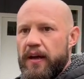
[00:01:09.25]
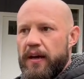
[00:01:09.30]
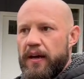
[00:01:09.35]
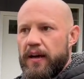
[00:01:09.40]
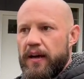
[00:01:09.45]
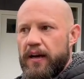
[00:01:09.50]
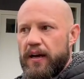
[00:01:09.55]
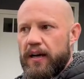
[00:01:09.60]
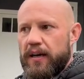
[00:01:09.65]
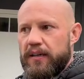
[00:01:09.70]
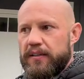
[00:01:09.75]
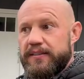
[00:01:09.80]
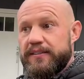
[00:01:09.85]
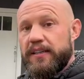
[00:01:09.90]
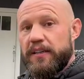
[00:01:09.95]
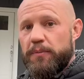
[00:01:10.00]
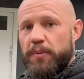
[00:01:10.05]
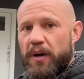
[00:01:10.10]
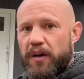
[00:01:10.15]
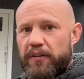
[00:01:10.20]
The
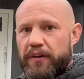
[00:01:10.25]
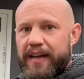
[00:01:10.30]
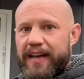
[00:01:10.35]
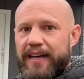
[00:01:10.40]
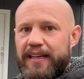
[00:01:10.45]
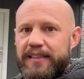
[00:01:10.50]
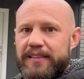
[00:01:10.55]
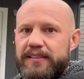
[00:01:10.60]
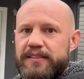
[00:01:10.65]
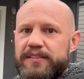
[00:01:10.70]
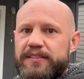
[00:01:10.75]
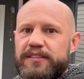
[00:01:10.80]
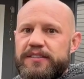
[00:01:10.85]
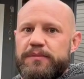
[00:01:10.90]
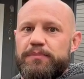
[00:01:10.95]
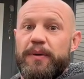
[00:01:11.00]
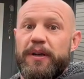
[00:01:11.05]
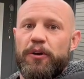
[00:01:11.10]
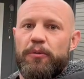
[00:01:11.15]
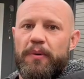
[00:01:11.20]
city of Pend Oreille
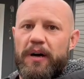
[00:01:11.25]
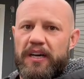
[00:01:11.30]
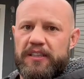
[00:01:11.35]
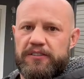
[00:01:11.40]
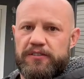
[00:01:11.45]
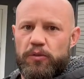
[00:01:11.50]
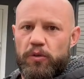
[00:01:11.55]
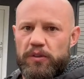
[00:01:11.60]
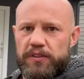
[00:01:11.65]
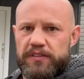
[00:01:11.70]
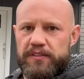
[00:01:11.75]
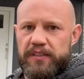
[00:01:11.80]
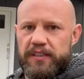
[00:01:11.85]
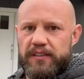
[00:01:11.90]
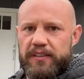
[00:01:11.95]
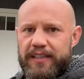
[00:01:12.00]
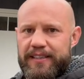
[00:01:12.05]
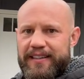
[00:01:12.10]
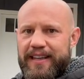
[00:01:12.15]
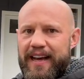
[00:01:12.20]
has bigger box stores,
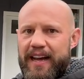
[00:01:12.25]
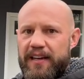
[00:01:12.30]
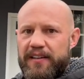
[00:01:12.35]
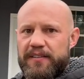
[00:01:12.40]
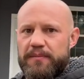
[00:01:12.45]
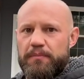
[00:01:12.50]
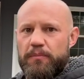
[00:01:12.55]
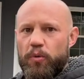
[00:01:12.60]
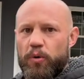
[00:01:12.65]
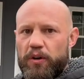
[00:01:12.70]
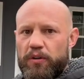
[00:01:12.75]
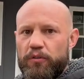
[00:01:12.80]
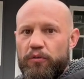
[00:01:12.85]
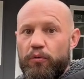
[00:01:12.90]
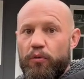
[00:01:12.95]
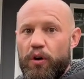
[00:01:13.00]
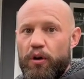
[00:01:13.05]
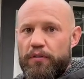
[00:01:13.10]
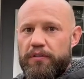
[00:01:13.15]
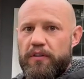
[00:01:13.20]
things like that, more
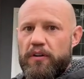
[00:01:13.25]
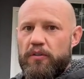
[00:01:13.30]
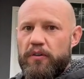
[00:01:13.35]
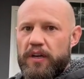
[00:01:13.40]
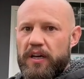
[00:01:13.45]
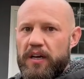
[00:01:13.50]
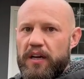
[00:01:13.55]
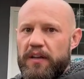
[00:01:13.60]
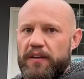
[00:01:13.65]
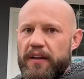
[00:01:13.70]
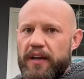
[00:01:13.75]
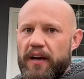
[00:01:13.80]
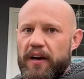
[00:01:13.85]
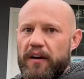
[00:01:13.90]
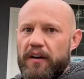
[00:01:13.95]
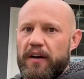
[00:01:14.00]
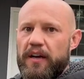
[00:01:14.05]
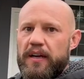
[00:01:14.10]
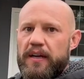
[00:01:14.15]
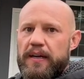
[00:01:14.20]
growth going on
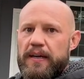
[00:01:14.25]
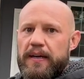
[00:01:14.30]
there.